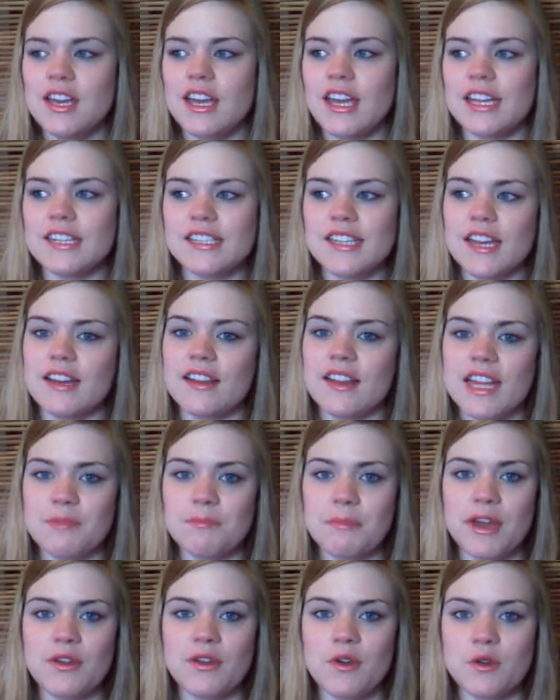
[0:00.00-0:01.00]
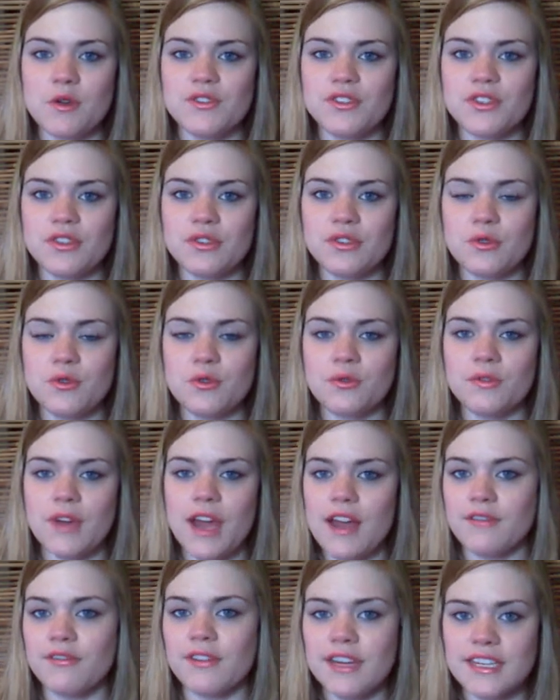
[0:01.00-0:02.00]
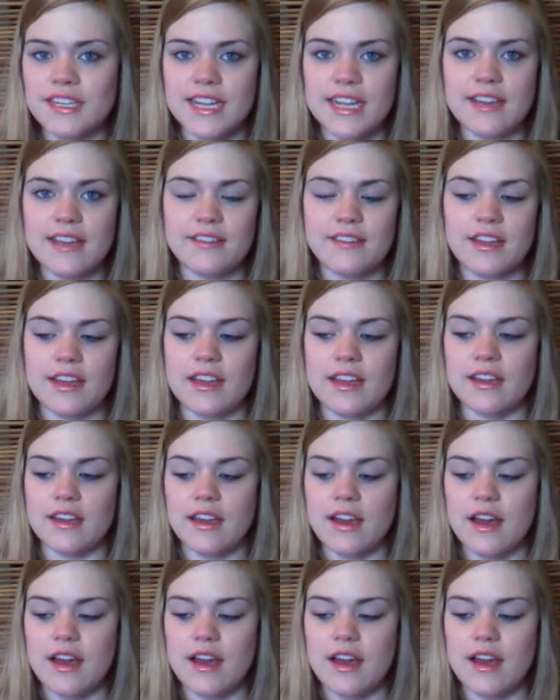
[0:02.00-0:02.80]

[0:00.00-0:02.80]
is kind of like my go-to everyday thing.